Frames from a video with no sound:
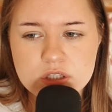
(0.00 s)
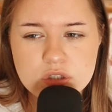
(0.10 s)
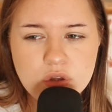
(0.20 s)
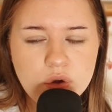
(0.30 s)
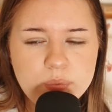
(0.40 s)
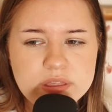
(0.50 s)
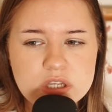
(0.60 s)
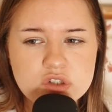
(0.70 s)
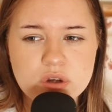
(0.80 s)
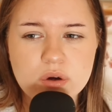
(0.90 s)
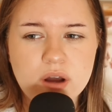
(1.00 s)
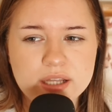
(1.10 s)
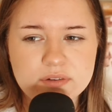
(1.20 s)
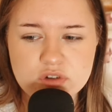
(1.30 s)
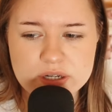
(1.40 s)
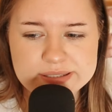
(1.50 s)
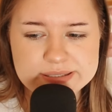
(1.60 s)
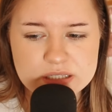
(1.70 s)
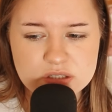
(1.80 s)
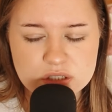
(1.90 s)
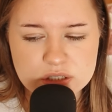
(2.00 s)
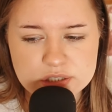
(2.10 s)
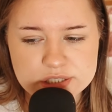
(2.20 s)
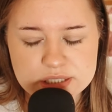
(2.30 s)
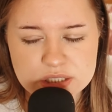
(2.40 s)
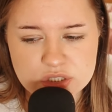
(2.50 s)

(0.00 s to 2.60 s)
you know, when the show kind of transitions